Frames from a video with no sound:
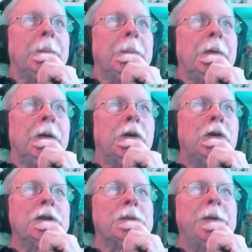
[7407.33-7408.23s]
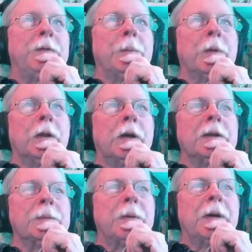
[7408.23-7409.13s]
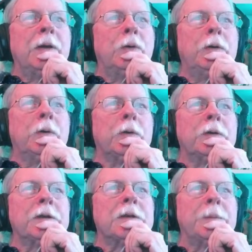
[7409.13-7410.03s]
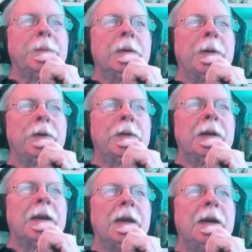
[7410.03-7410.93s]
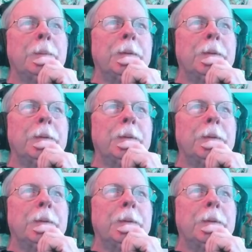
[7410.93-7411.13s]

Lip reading: It could just be from the lights, but I don't know. There's just something about that cape.